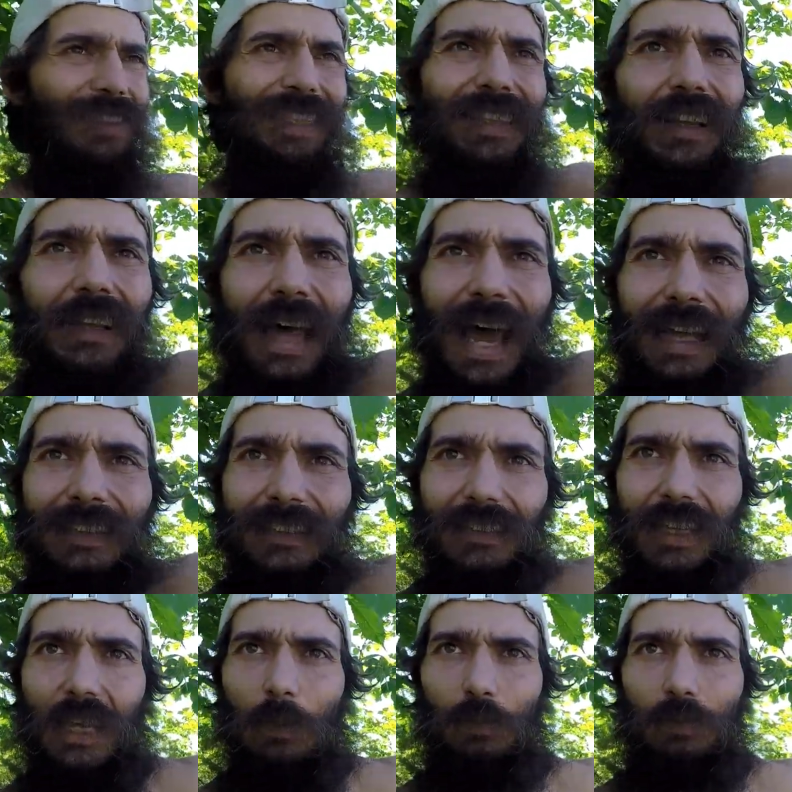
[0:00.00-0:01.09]
see the
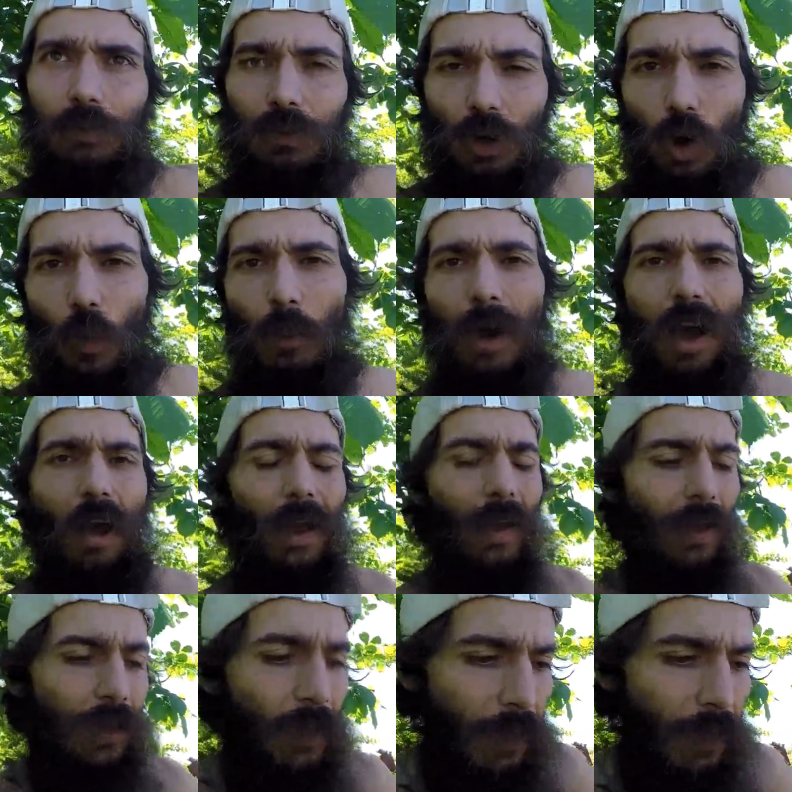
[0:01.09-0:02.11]
landscape go by,